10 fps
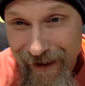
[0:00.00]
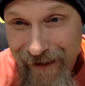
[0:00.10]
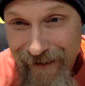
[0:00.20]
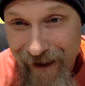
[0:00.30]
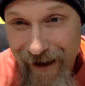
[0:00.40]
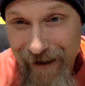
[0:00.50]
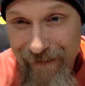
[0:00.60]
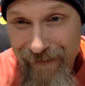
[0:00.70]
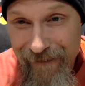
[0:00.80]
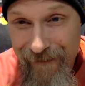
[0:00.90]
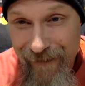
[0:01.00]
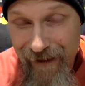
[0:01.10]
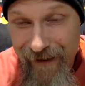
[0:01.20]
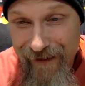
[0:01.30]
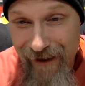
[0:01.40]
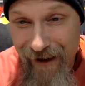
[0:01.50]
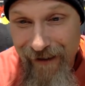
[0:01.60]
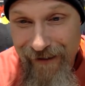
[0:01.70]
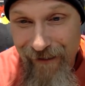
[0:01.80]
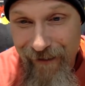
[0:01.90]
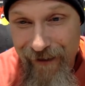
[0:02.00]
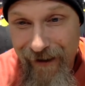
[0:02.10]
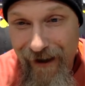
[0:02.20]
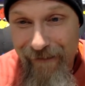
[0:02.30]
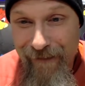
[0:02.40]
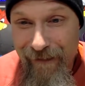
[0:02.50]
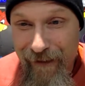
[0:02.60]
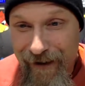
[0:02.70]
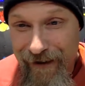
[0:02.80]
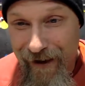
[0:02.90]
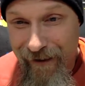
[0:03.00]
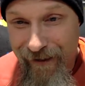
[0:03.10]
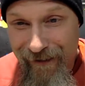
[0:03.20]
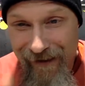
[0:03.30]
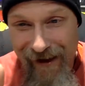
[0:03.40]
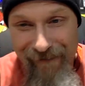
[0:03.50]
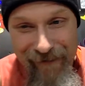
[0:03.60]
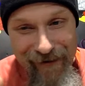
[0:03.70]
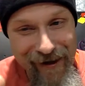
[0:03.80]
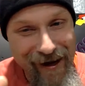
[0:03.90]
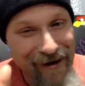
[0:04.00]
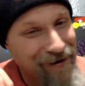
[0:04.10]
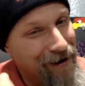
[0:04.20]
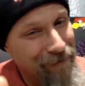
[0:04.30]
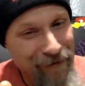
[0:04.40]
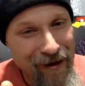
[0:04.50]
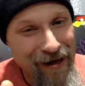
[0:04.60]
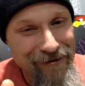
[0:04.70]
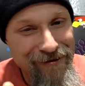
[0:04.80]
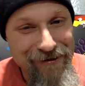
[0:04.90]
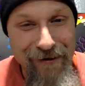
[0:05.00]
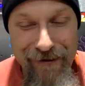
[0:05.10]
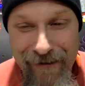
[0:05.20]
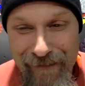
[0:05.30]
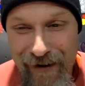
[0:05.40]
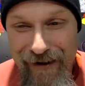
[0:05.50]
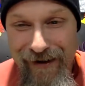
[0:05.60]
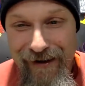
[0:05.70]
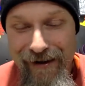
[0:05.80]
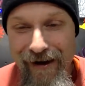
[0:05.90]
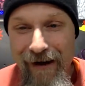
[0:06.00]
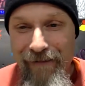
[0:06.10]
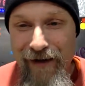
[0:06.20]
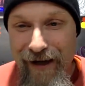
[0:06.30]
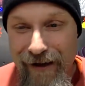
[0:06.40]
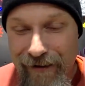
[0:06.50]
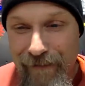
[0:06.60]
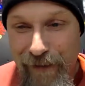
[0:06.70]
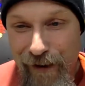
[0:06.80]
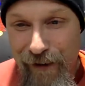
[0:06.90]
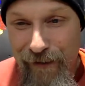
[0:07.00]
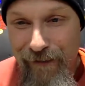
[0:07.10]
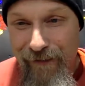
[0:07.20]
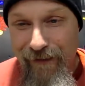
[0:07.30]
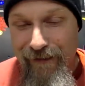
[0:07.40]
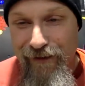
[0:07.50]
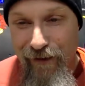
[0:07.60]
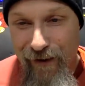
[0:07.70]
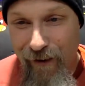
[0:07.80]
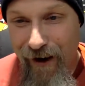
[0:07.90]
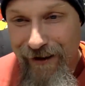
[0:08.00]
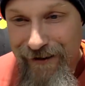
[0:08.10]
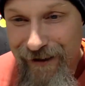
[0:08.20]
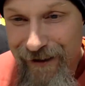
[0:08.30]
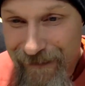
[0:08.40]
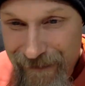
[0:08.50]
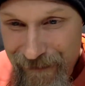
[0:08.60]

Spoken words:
I try to acknowledge. I want to let everybody know. Left for Dead. I'm glad you showed up, buddy. I'm digging your build. Enjoy watching it.